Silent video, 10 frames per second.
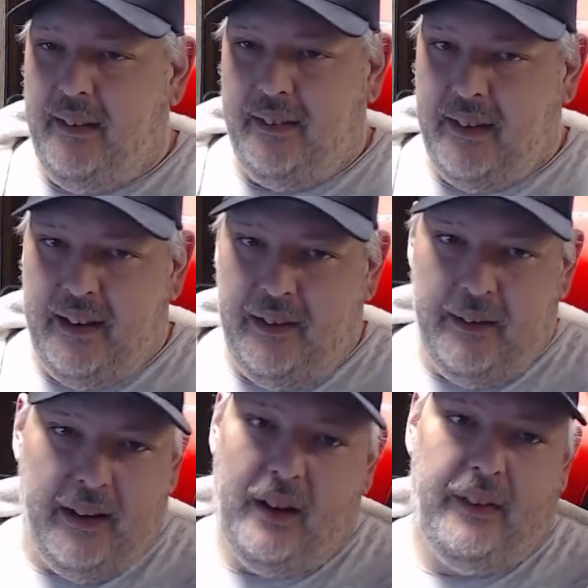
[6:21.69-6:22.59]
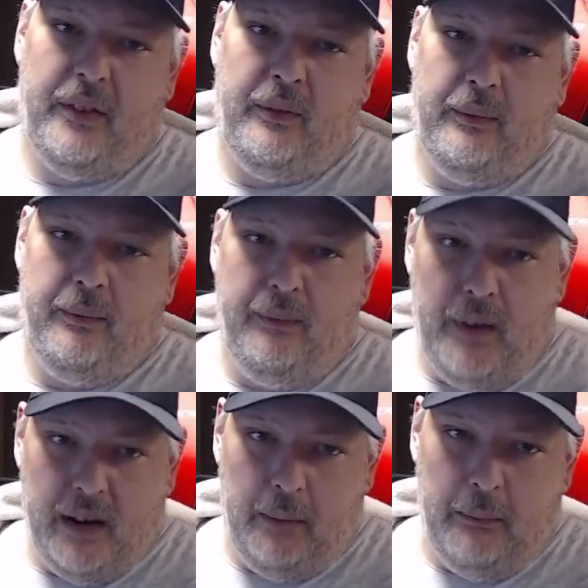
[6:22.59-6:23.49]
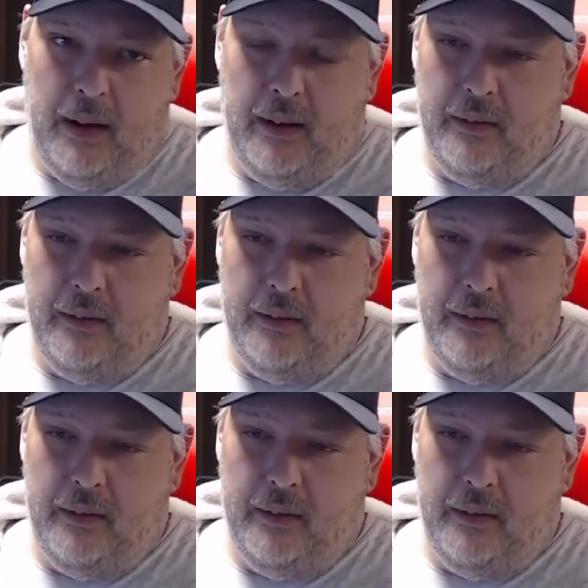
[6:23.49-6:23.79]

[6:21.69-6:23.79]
He's like, you got all this fucking money,